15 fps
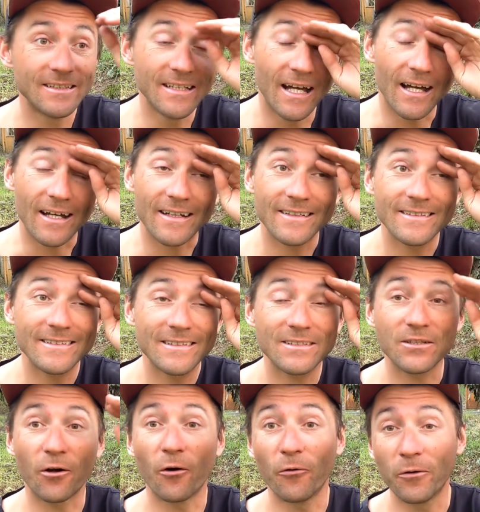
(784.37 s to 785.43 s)
Yeah,
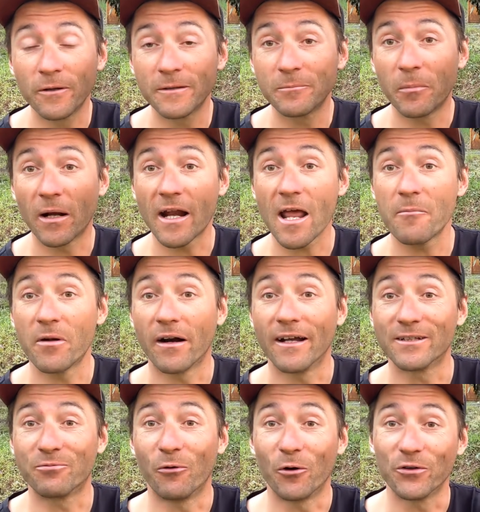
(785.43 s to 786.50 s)
so my neighbor
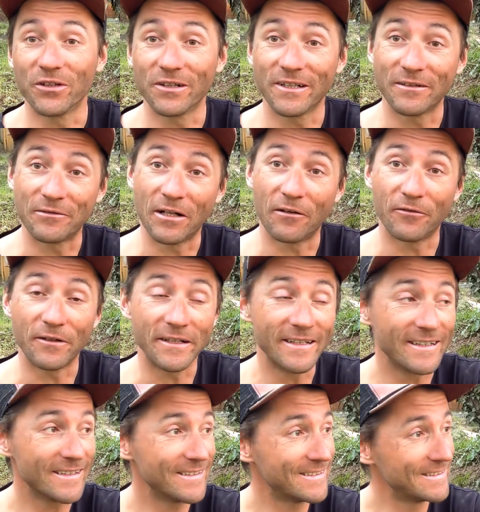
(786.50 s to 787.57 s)
has water, if
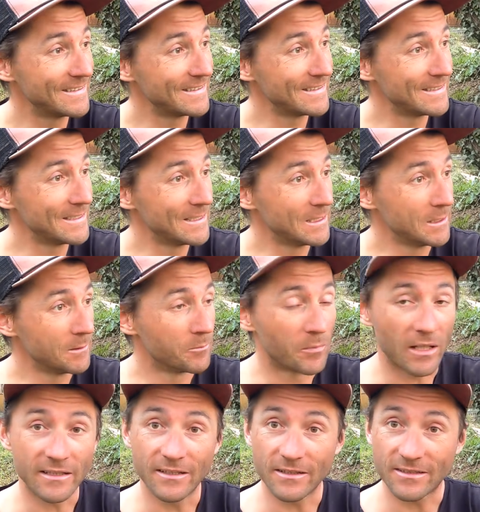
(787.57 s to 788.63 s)
nothing.
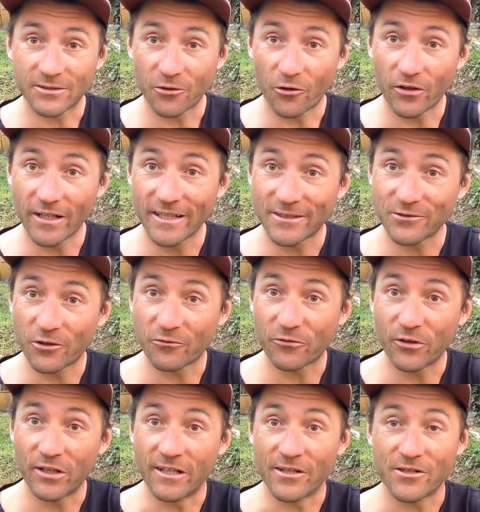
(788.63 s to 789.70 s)
But the story is not
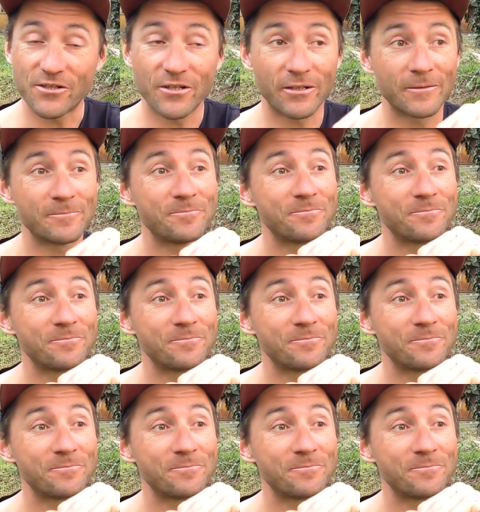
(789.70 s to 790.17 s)
finished.